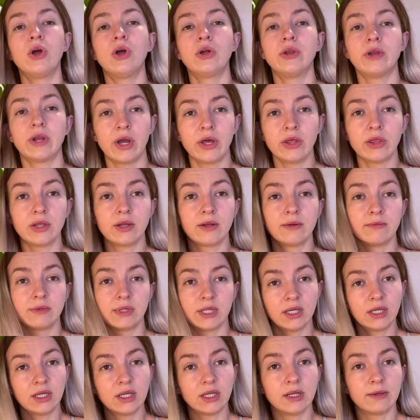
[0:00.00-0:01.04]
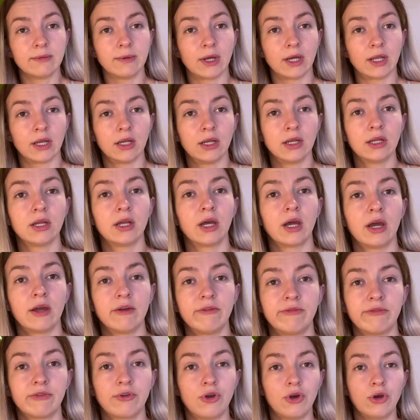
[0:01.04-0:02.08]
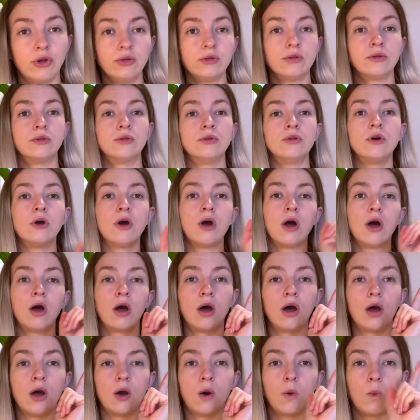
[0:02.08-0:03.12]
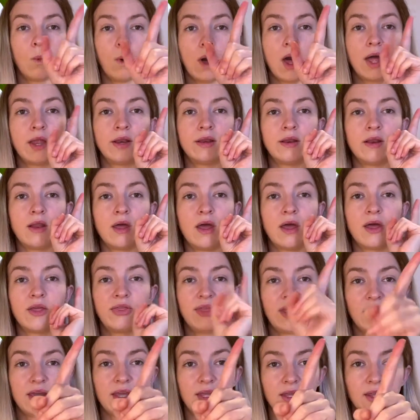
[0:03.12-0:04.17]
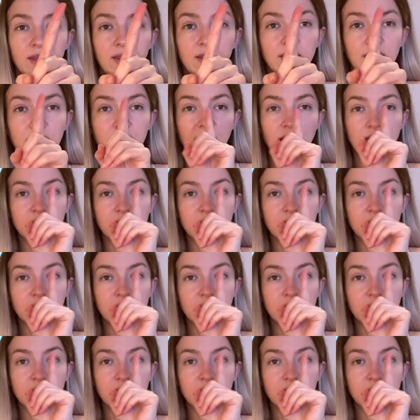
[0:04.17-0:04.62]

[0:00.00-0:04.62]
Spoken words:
that I'm thinking about it, I've forgotten one thing that I